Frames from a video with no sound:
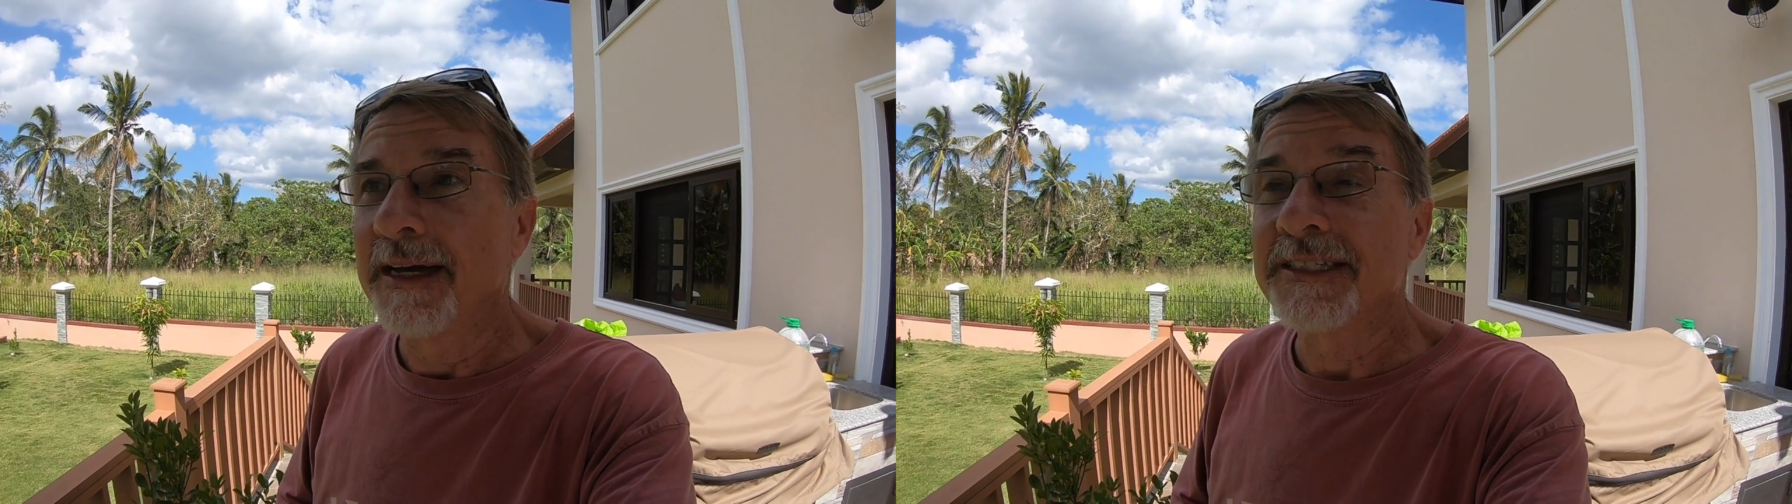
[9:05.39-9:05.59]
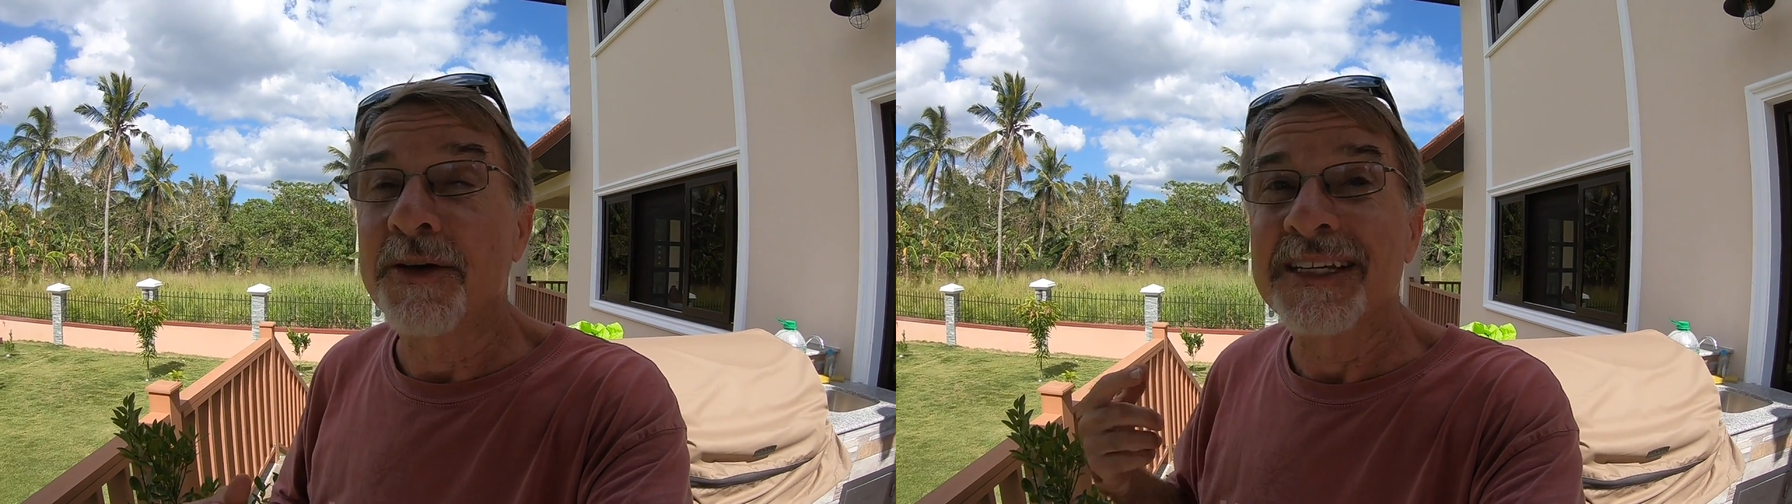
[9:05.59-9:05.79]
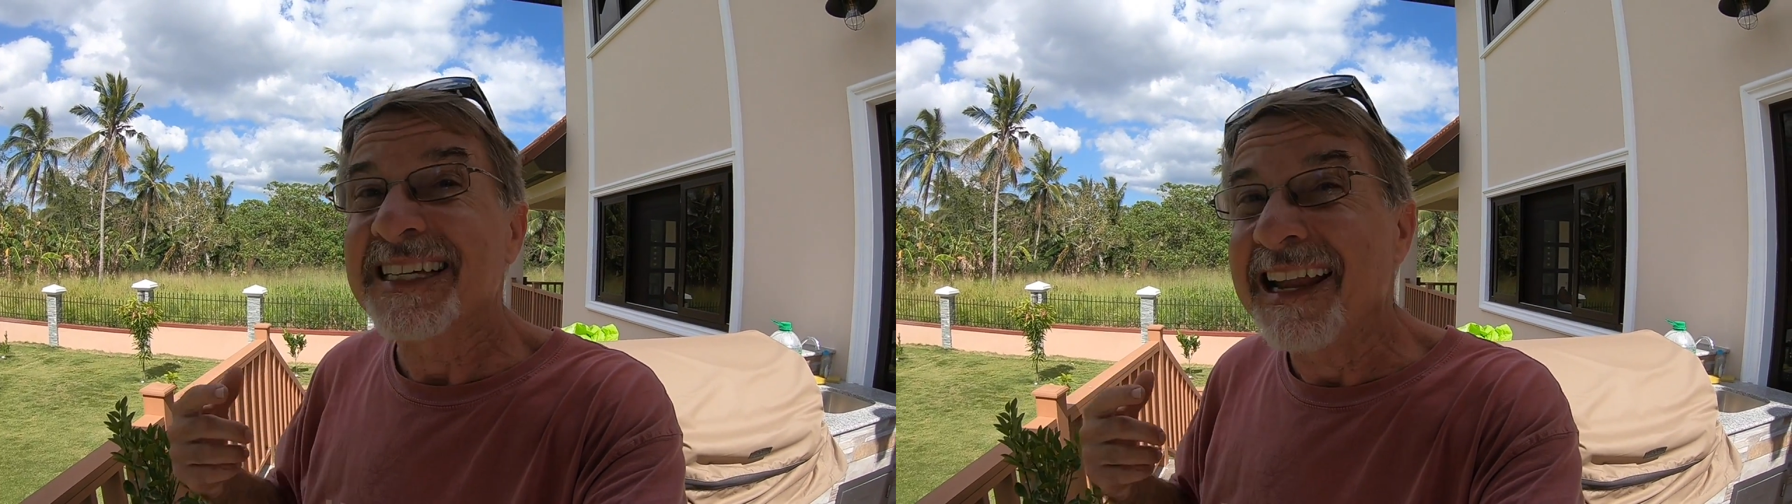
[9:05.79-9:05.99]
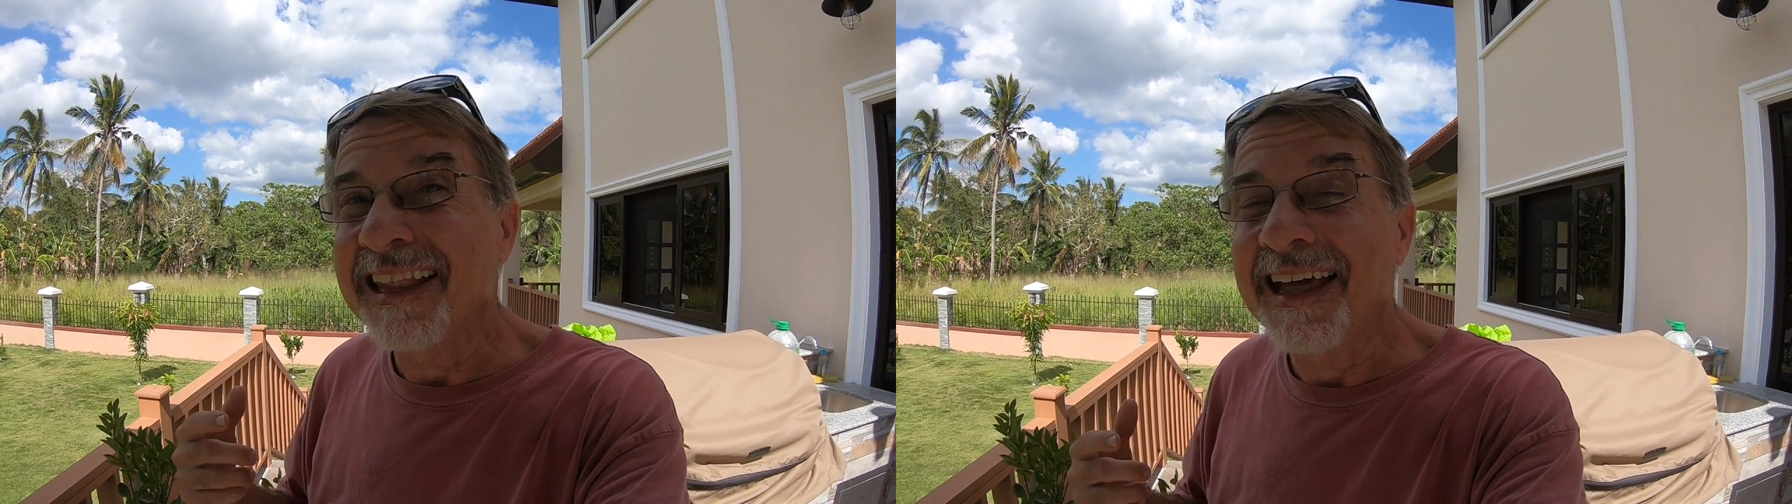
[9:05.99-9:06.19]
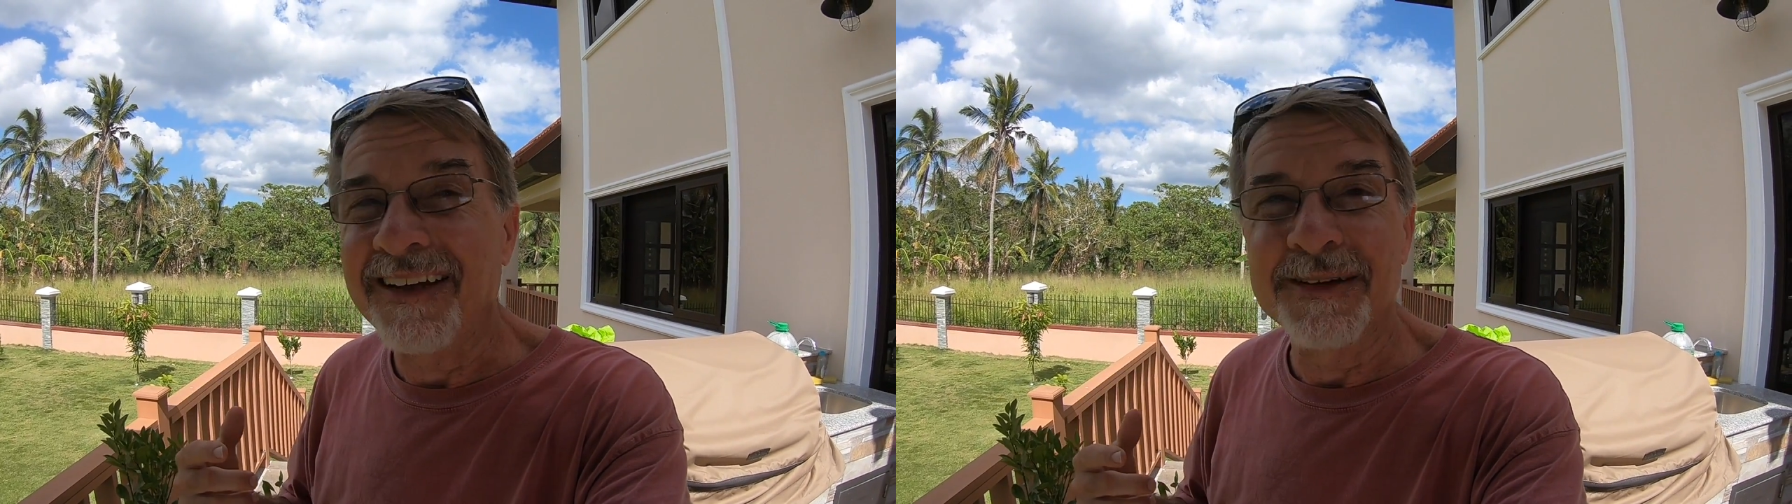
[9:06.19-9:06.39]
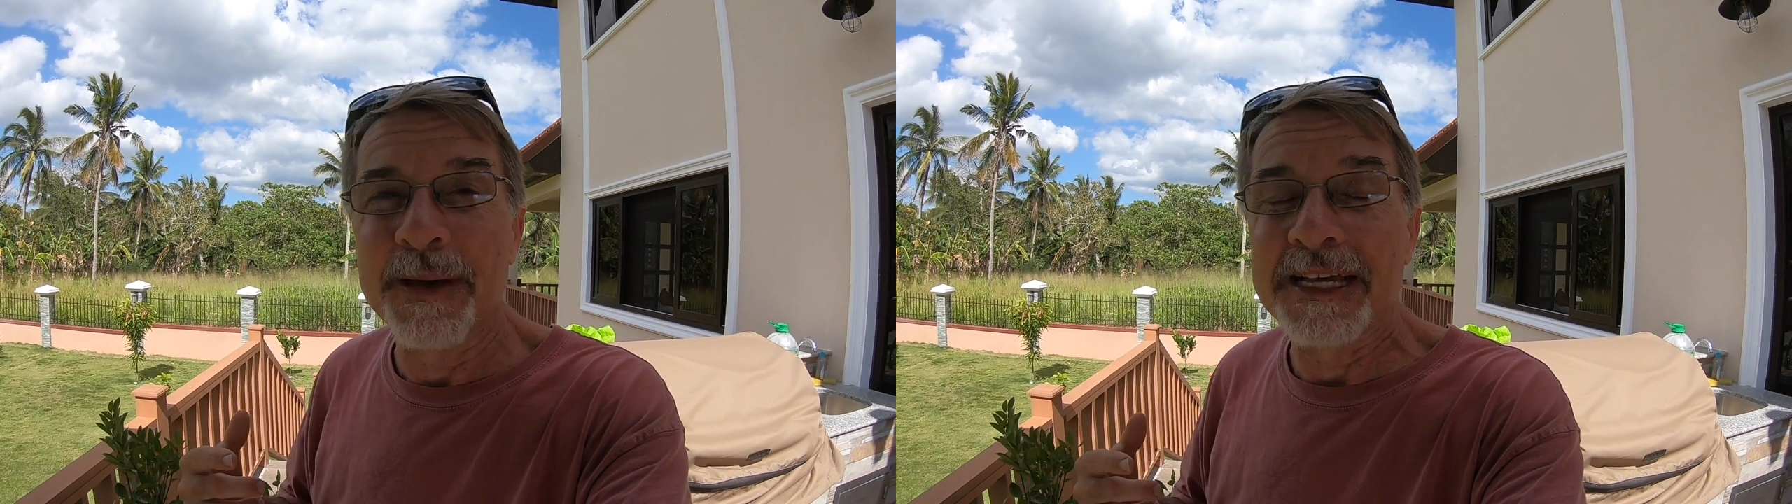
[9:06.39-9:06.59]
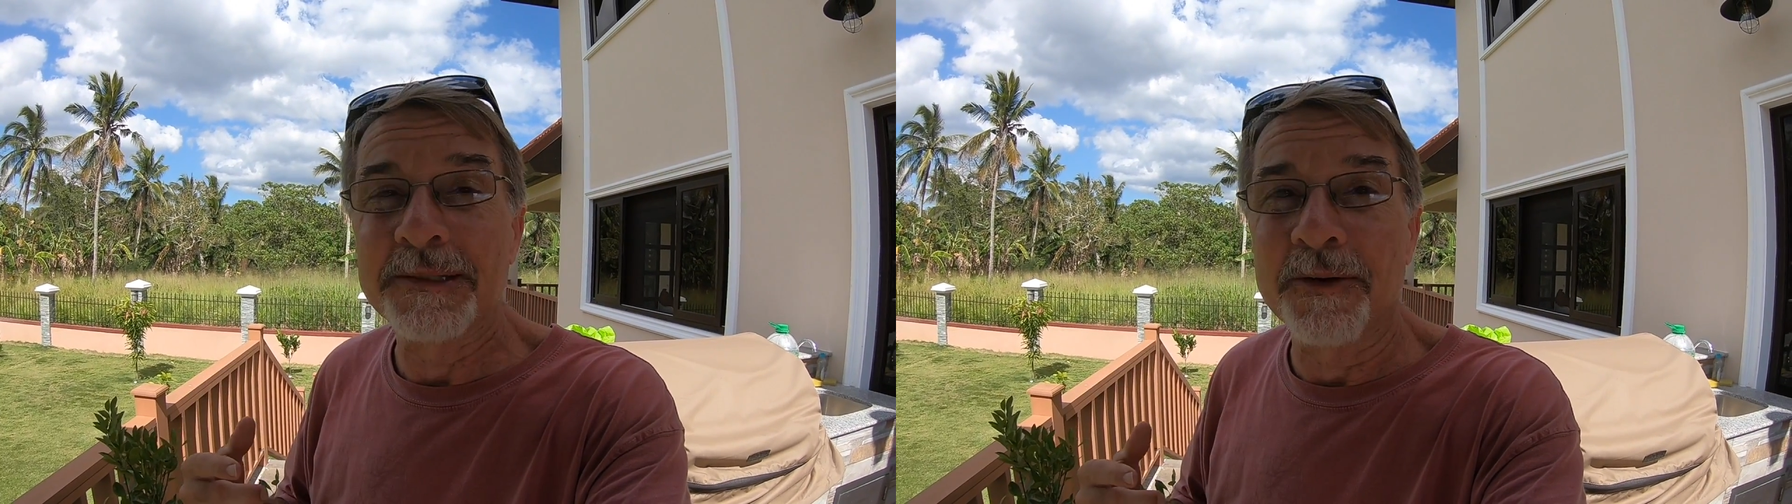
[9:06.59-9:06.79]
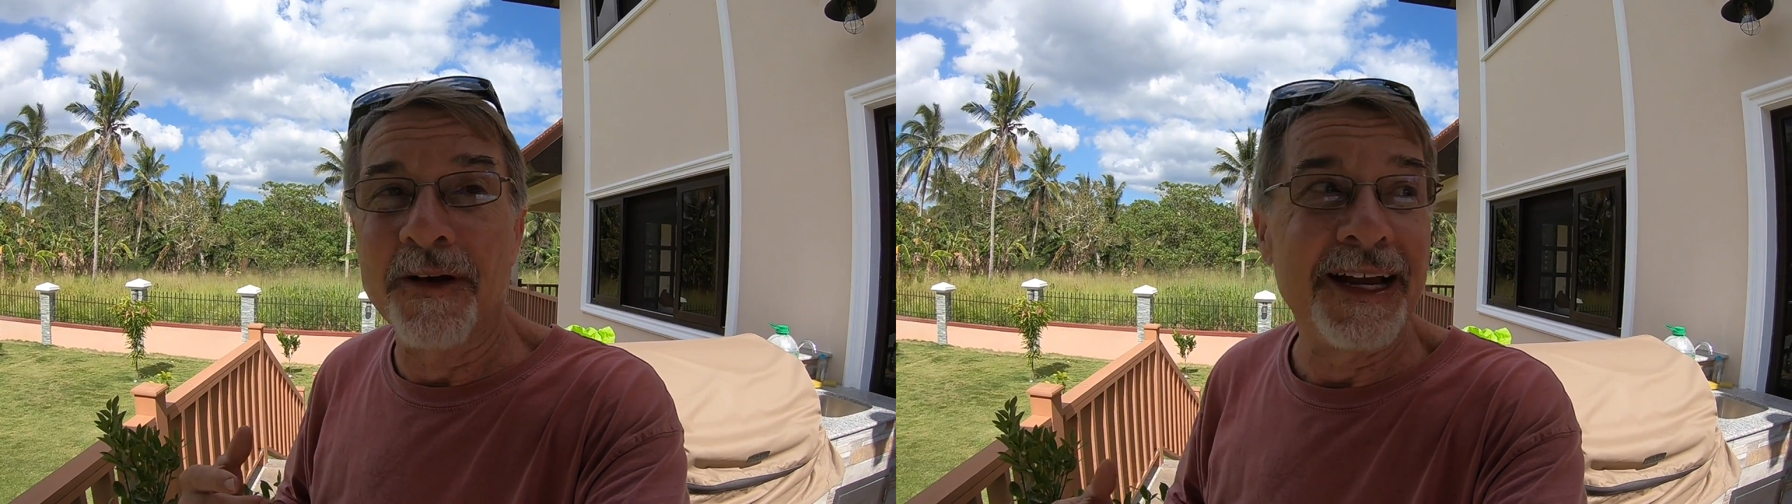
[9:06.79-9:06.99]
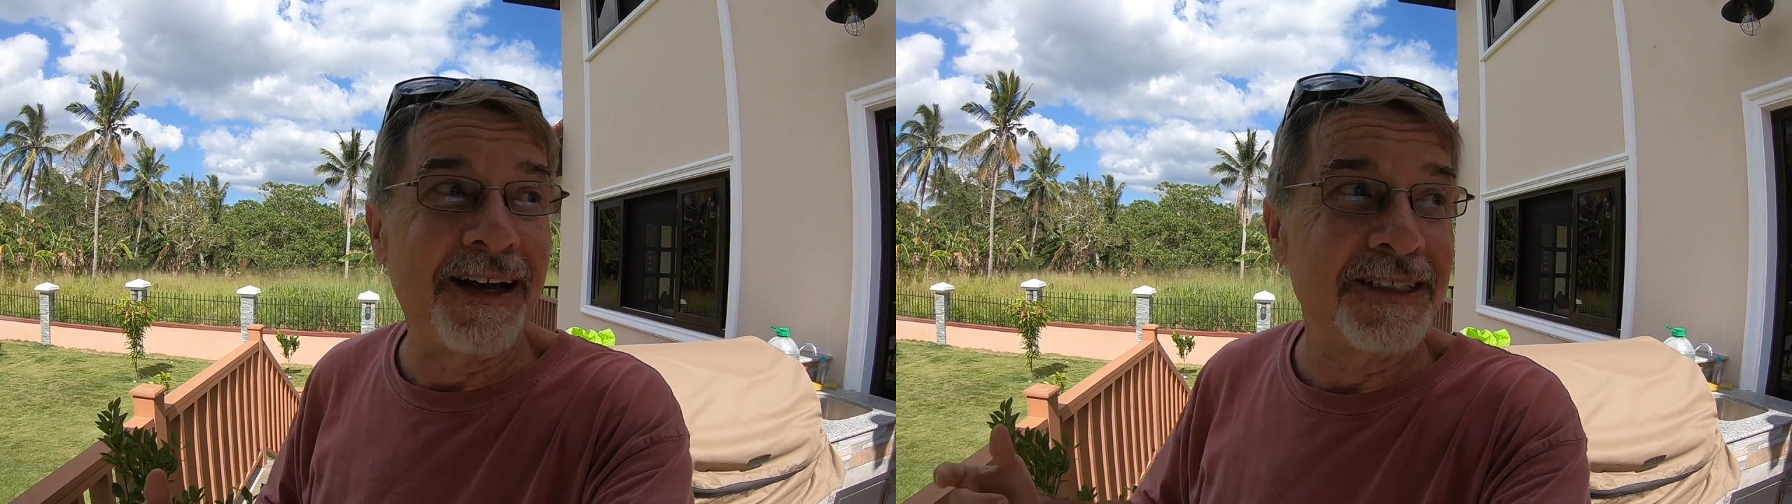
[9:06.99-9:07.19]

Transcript: So it's kind of loud in the basement right now,